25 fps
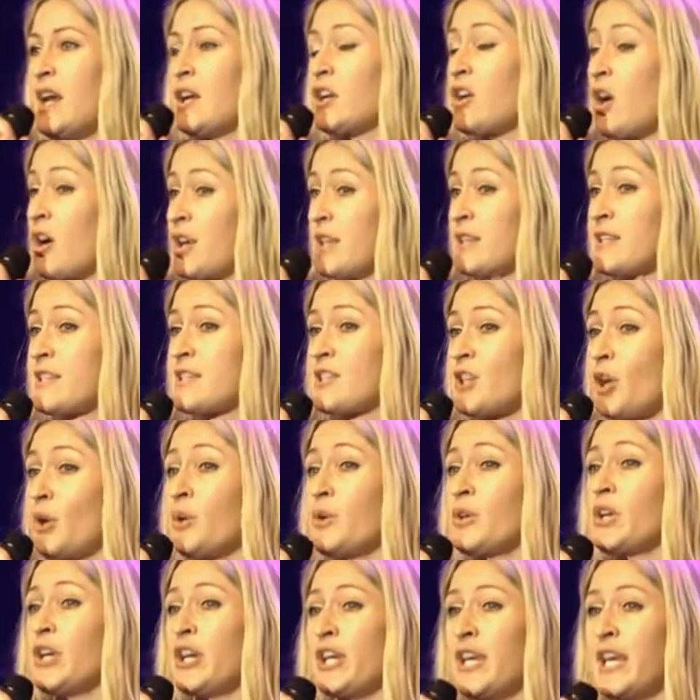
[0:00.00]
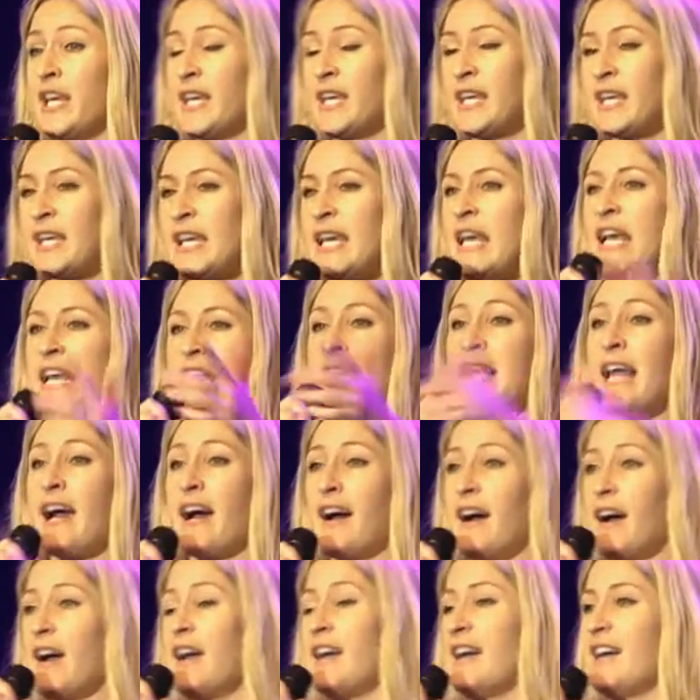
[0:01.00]
God is so good.
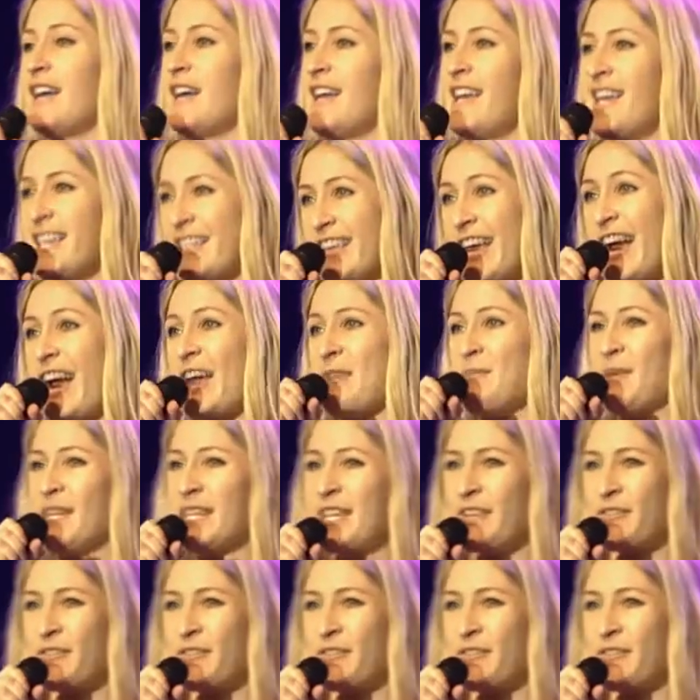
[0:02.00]
Now, yeah, amen.